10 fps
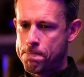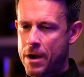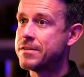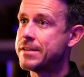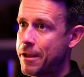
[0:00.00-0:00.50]

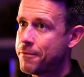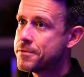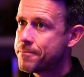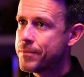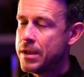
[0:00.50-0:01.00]

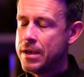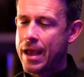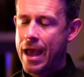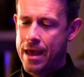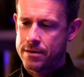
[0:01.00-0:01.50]
ourselves
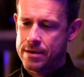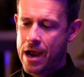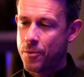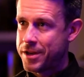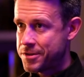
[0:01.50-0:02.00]
and
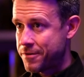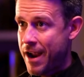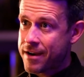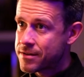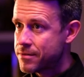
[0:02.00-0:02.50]
how we
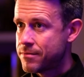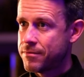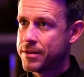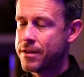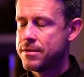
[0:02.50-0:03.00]
interact
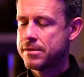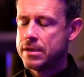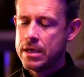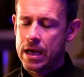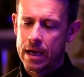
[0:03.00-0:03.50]
with others.
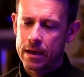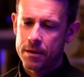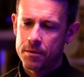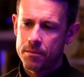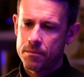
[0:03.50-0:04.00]

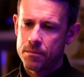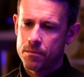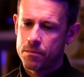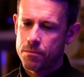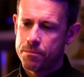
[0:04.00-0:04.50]

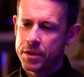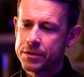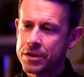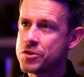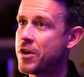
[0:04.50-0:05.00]

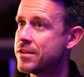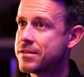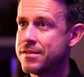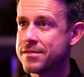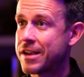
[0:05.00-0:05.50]
Building
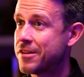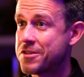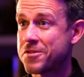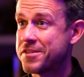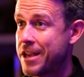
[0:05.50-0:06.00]
trust and
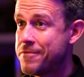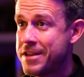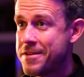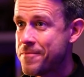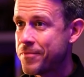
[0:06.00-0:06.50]
psychological
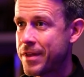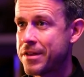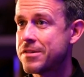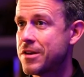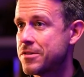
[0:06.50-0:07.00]
safety, I
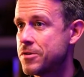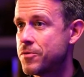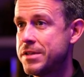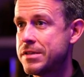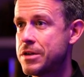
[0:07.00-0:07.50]
think, is also
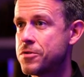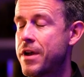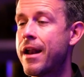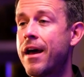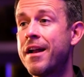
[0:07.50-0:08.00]
really central.
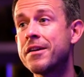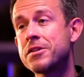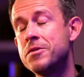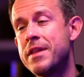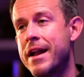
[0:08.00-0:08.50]
And I
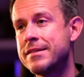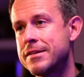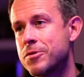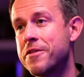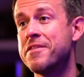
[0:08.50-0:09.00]
include that as a
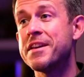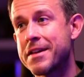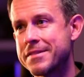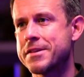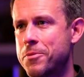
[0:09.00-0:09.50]
sort of
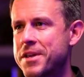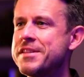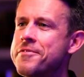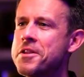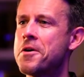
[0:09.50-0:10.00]
thinking skill, because
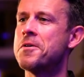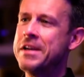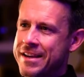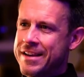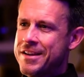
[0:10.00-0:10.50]
even though
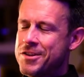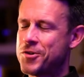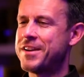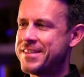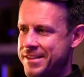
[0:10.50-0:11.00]

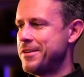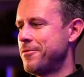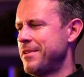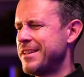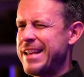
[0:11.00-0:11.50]
trust isn't
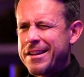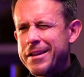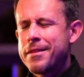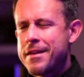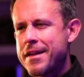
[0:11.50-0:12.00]
exactly
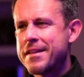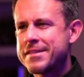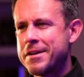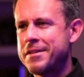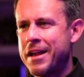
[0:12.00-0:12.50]
a thinking
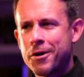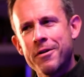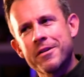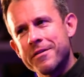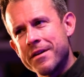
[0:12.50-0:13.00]
skill like
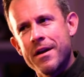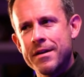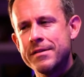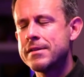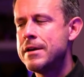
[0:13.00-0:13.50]
critical thinking
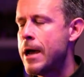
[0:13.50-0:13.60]
is,